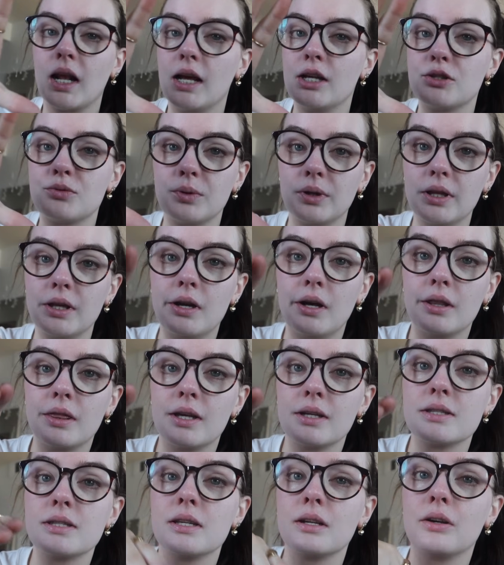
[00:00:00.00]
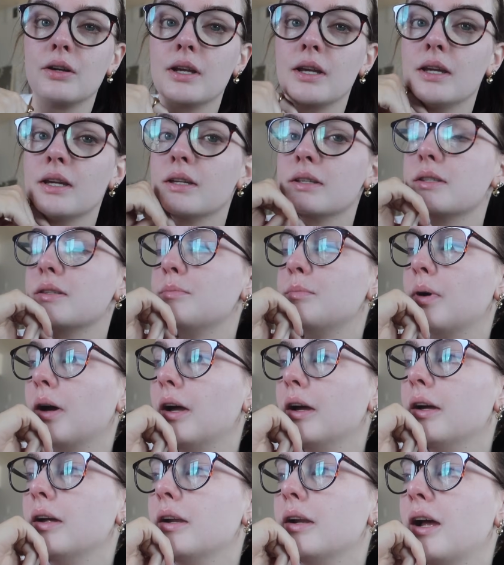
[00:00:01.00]
It's really not that serious,
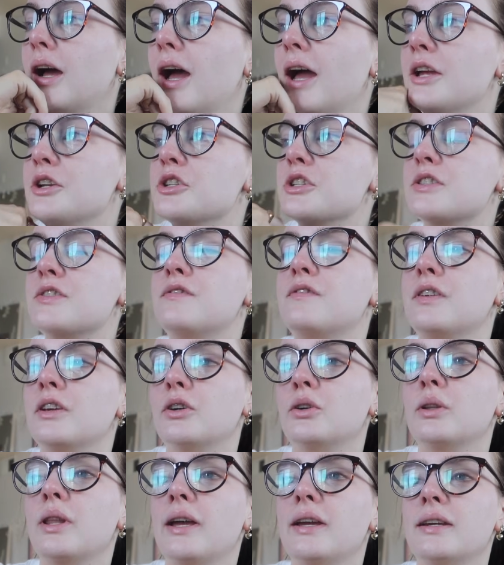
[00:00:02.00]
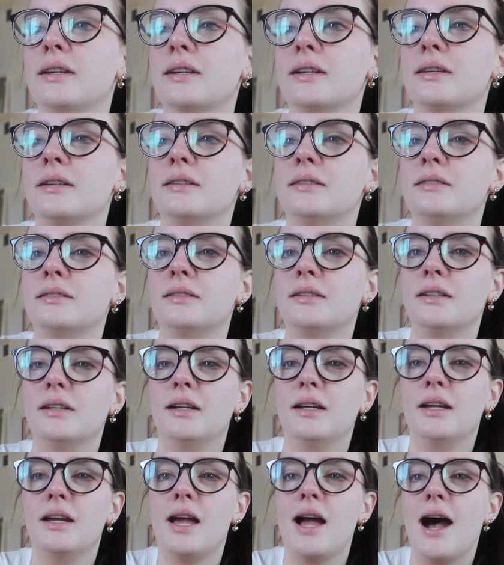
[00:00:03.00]
but I just feel like,
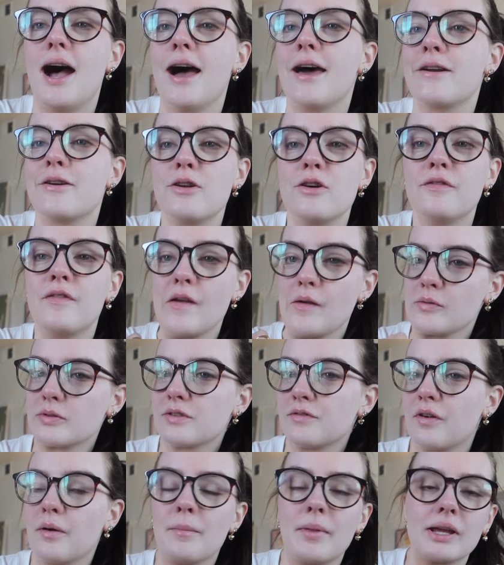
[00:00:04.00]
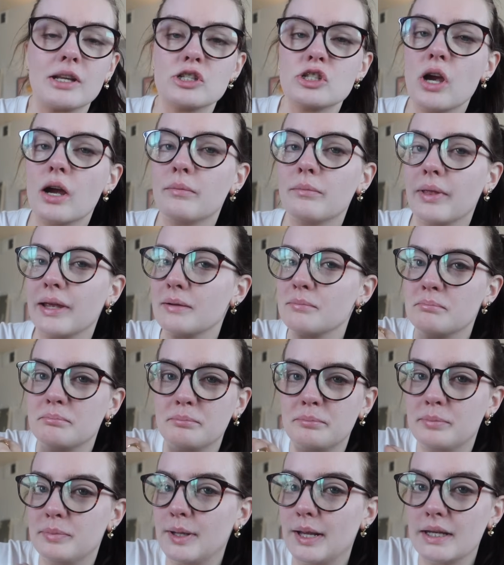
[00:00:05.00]
I don't know if it was from
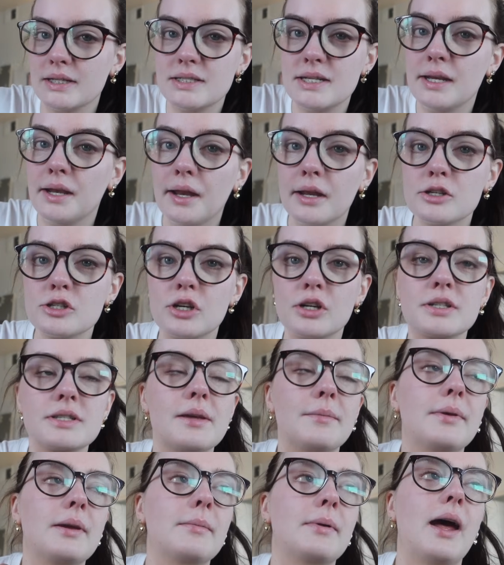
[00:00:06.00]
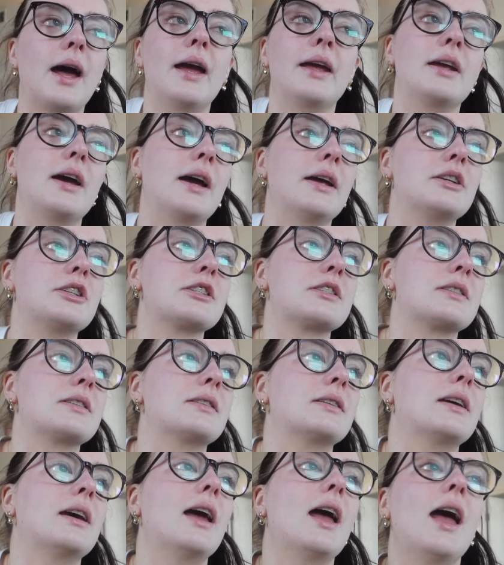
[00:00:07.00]
like being a teenager or something, but
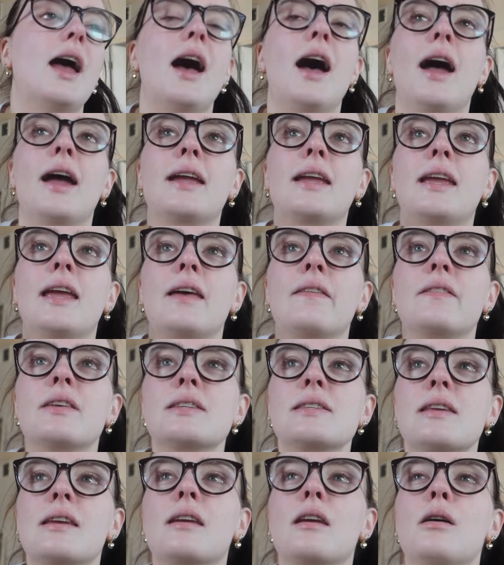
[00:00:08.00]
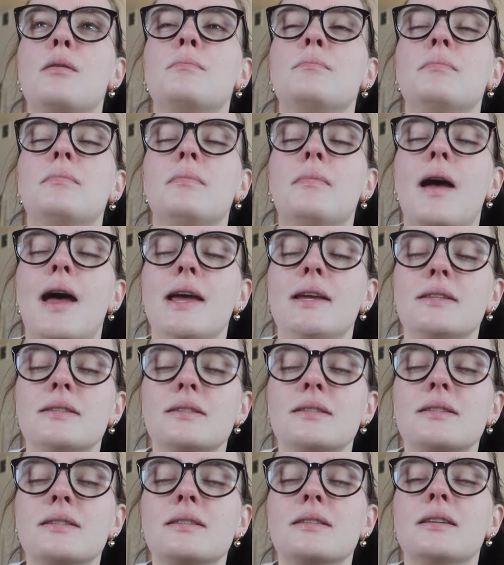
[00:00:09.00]
I get this like
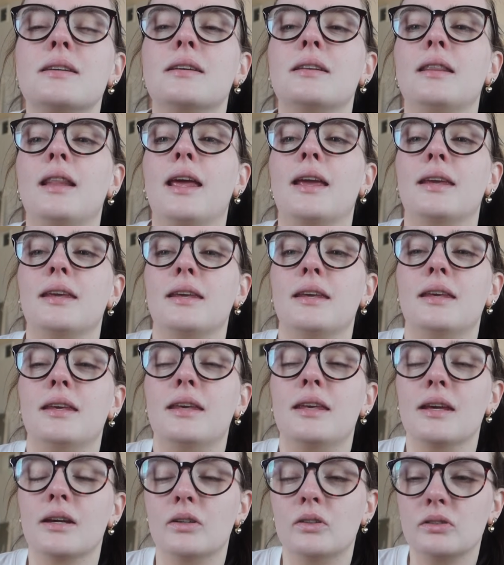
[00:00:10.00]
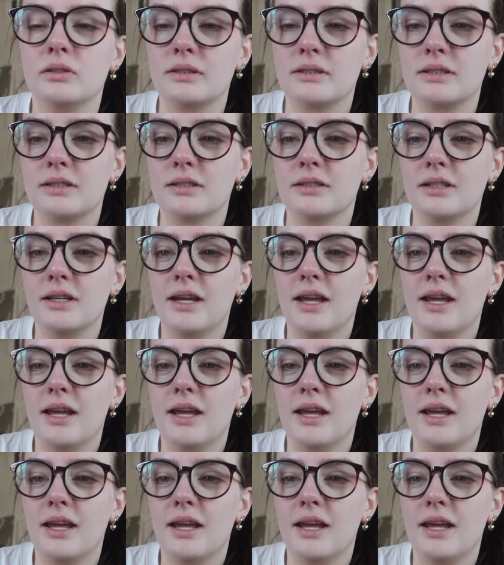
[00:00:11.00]
immense like guilt